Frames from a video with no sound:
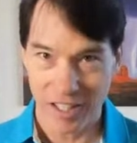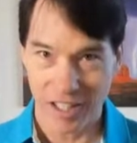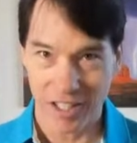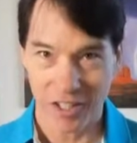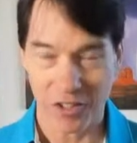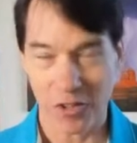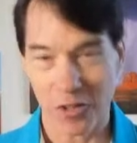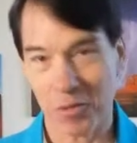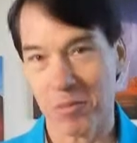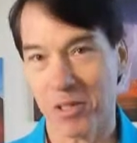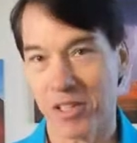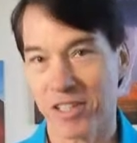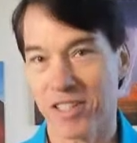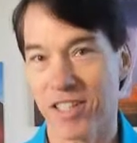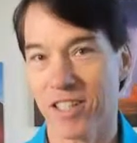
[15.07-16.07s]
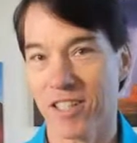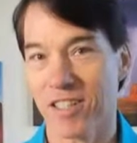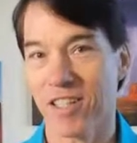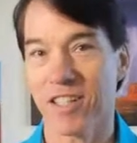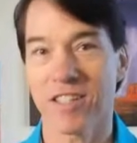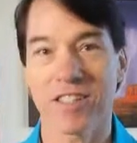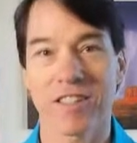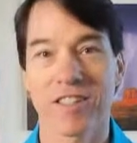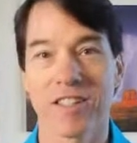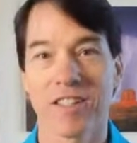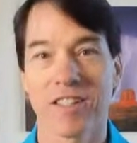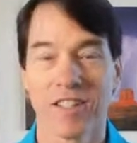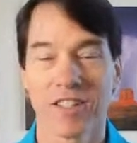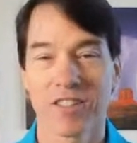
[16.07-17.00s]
in a normal existence.